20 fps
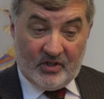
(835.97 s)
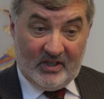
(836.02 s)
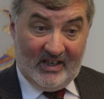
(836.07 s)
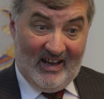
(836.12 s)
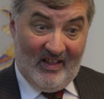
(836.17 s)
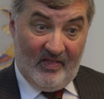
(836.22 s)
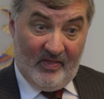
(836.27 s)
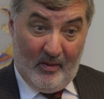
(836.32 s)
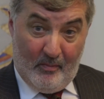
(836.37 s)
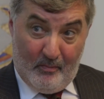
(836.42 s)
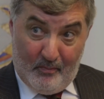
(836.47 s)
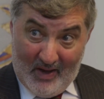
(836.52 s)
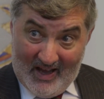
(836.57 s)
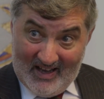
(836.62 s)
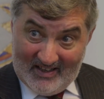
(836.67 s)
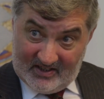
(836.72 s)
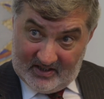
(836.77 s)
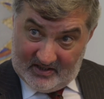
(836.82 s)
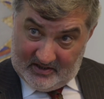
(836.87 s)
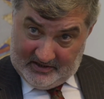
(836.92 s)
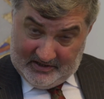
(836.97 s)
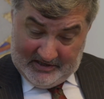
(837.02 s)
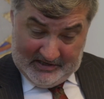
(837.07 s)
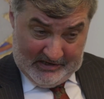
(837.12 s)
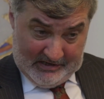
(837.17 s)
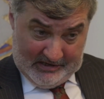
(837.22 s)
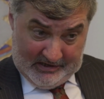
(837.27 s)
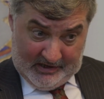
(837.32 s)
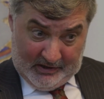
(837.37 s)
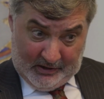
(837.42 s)
to get the best
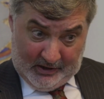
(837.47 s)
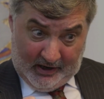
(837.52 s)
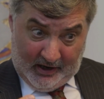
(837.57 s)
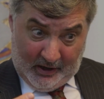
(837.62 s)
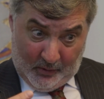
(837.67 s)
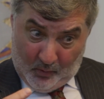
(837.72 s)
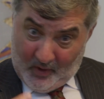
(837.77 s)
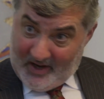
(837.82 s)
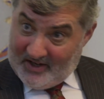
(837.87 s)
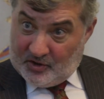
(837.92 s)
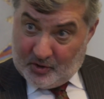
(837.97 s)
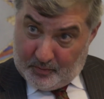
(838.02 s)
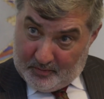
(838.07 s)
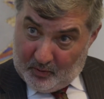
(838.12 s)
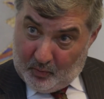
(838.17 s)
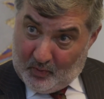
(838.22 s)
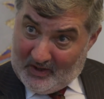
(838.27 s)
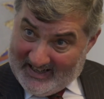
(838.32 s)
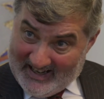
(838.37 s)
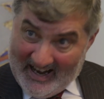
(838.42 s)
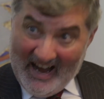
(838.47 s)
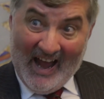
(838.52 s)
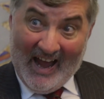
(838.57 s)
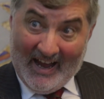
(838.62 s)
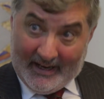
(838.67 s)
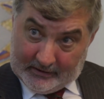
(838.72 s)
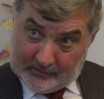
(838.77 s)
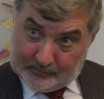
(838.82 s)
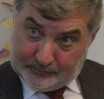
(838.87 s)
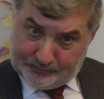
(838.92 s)
arrangement we
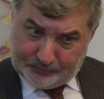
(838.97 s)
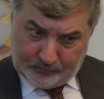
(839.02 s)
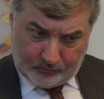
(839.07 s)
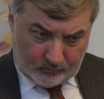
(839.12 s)
can,